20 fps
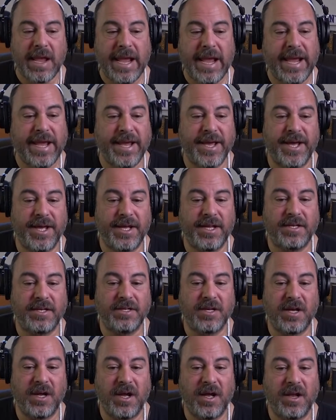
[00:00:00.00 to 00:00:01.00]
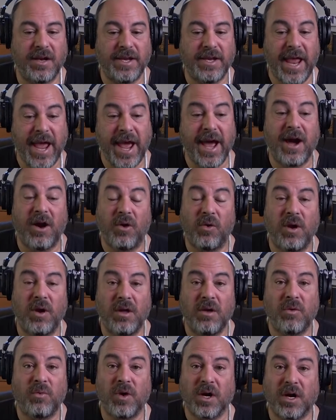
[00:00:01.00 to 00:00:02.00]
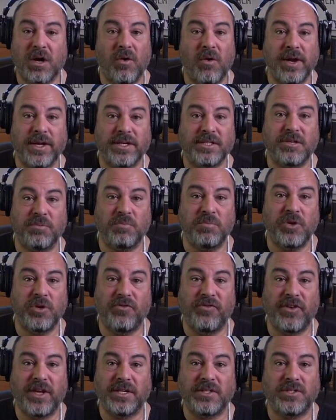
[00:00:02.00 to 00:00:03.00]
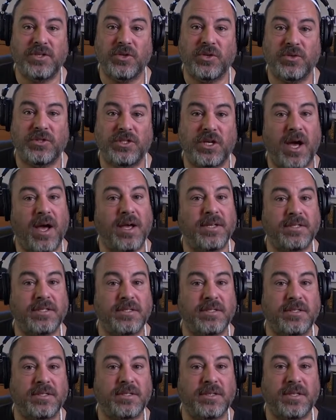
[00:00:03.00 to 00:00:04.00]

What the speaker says: And now we're going to move into just